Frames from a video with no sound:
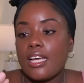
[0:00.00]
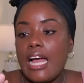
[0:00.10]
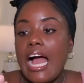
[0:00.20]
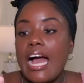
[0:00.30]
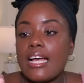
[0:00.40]

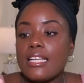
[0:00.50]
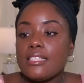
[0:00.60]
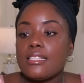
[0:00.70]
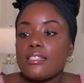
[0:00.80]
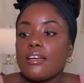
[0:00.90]

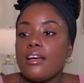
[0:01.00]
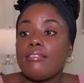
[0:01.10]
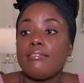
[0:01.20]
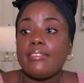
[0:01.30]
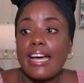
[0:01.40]
has
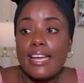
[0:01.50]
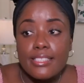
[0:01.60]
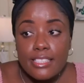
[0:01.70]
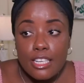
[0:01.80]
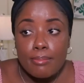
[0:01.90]

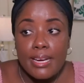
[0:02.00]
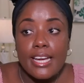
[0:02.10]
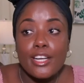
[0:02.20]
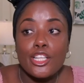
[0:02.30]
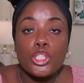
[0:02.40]

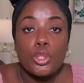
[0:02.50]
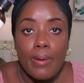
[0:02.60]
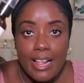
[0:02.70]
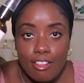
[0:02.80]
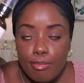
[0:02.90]
niacinamide
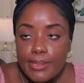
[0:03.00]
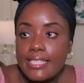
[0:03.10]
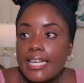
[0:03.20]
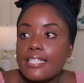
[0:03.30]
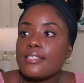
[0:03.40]

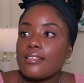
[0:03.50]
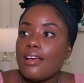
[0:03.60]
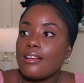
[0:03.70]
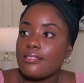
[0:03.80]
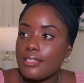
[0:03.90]
12%,
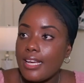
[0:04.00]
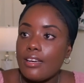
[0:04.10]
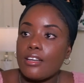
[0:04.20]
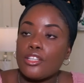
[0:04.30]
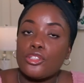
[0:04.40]

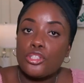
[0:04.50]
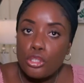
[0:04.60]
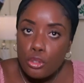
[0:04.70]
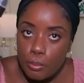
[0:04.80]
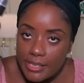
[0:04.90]
zinc
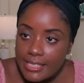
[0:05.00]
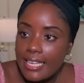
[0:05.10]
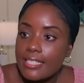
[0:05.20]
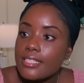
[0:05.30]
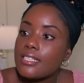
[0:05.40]

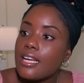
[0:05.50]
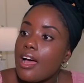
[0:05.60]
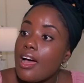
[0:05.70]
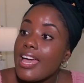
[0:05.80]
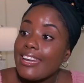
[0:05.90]
2%.
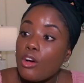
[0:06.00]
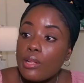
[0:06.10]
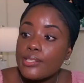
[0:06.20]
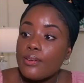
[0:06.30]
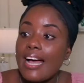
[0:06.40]
It
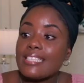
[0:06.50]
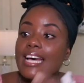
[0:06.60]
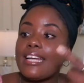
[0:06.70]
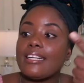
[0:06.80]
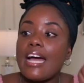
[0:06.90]
also has
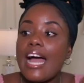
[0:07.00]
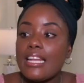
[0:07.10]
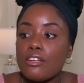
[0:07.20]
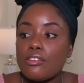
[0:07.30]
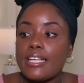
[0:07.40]
added
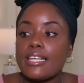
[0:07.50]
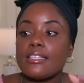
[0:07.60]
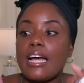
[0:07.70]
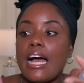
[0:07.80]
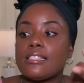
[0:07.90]
hyaluronic
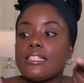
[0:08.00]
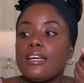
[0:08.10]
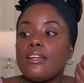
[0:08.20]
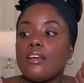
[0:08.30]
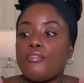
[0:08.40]

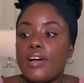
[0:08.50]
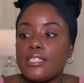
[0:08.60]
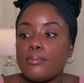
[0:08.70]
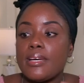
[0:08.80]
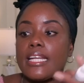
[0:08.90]
acid,
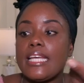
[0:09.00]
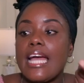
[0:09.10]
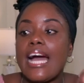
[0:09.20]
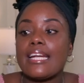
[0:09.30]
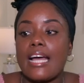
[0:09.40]
vitamin E,
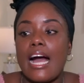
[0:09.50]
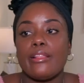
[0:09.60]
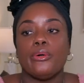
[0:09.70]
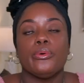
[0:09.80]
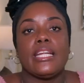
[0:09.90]
and
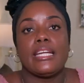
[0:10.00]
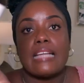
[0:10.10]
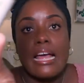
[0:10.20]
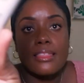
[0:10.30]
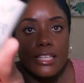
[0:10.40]
aloe in it.
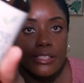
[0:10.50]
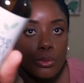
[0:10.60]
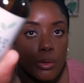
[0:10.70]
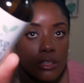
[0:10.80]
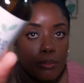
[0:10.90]
And this is
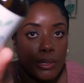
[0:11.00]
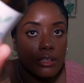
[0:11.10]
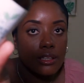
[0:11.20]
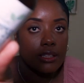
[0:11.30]
what the bottle